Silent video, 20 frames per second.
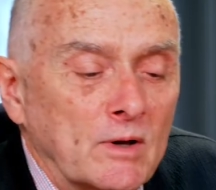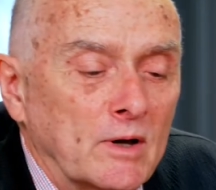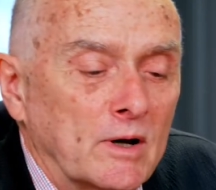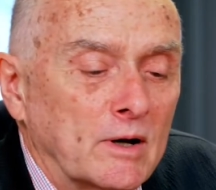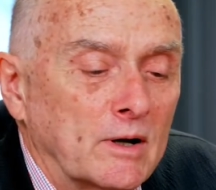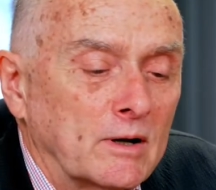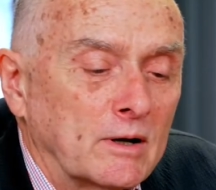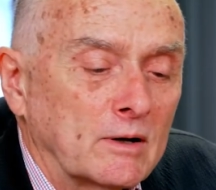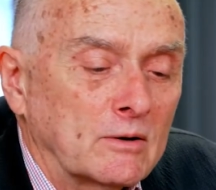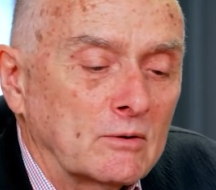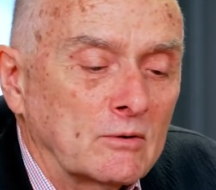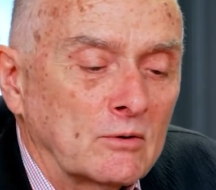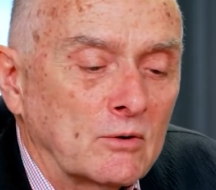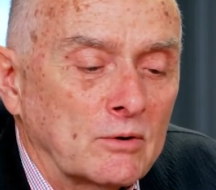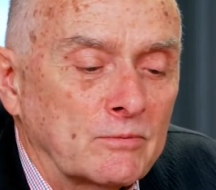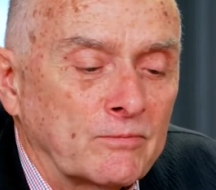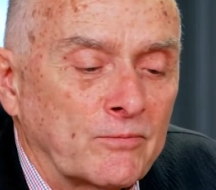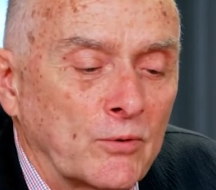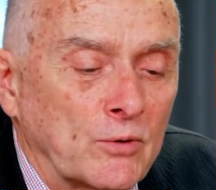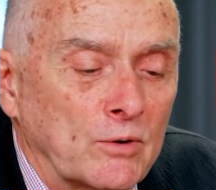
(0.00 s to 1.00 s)

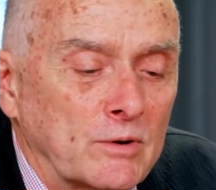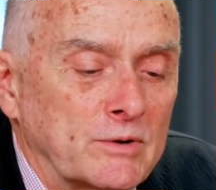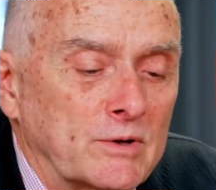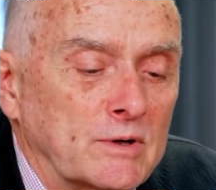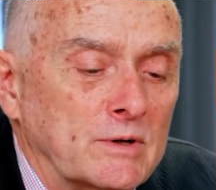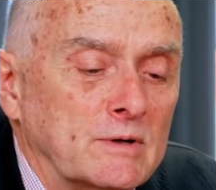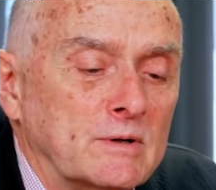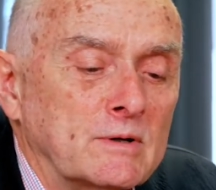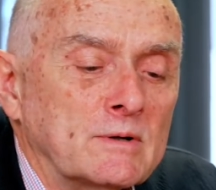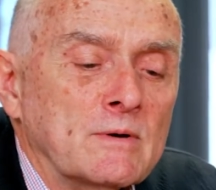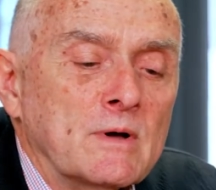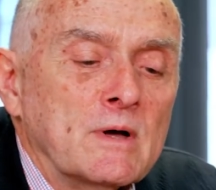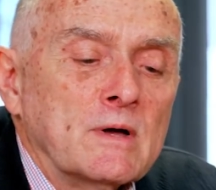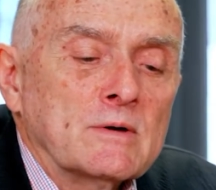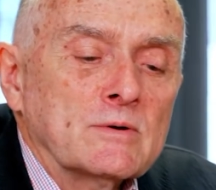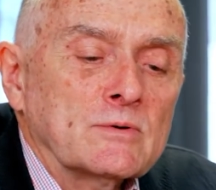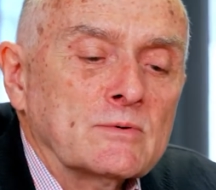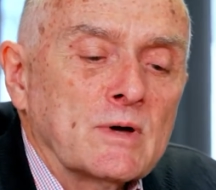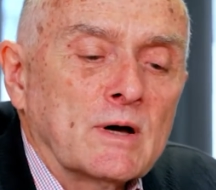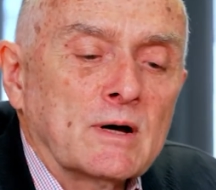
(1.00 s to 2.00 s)
Look for the
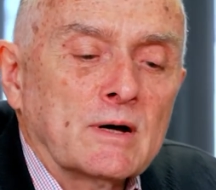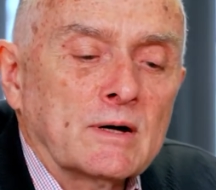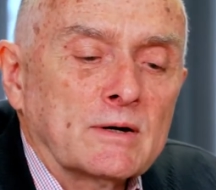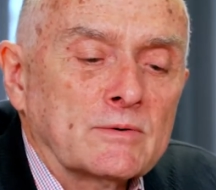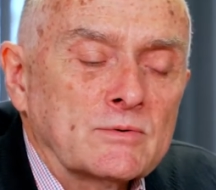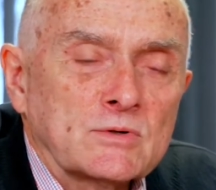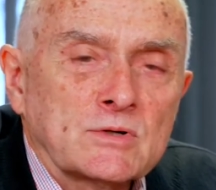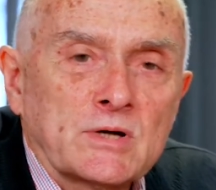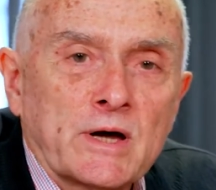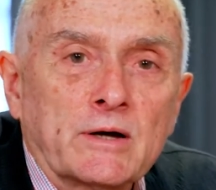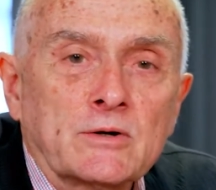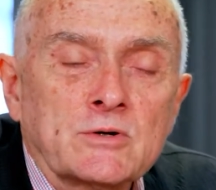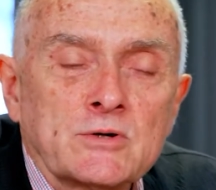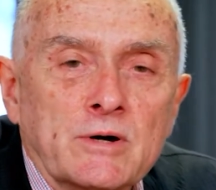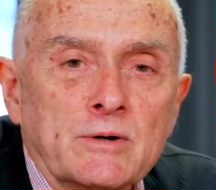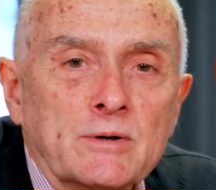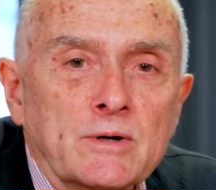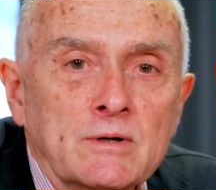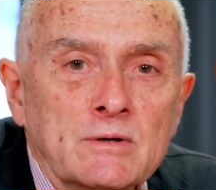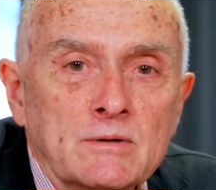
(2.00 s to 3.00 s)
sour
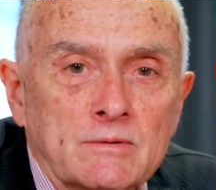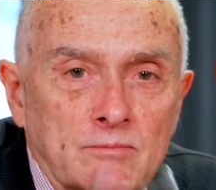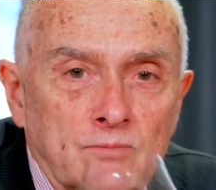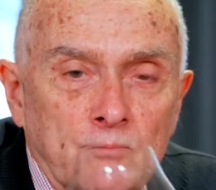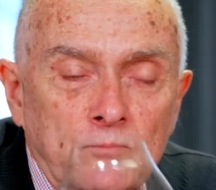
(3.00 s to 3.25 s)
cherry,